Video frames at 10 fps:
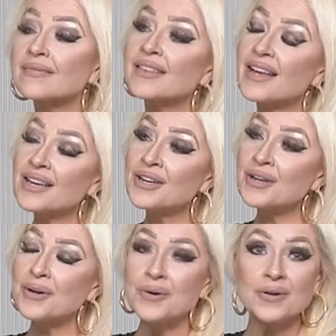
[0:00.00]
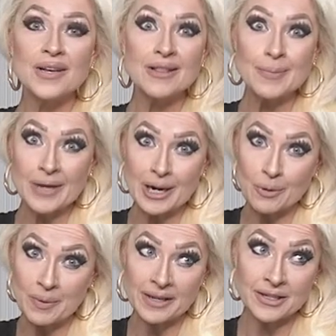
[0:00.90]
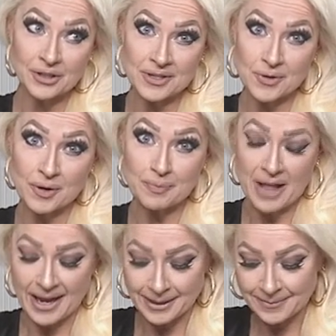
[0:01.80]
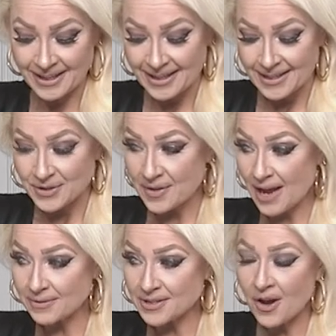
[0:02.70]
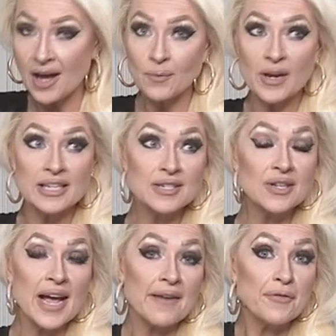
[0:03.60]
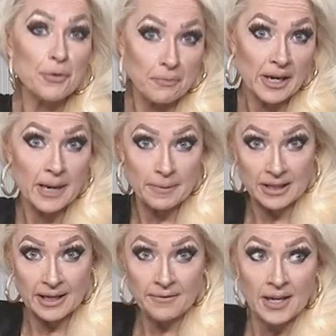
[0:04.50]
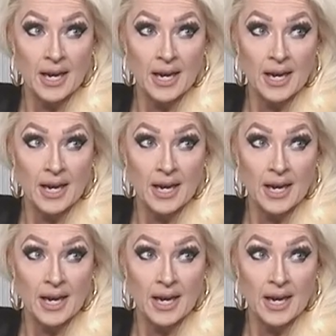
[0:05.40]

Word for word: Thank you. The Colombian emerald pendant just sold in platinum. So that one's gone. We still have the ring, I believe.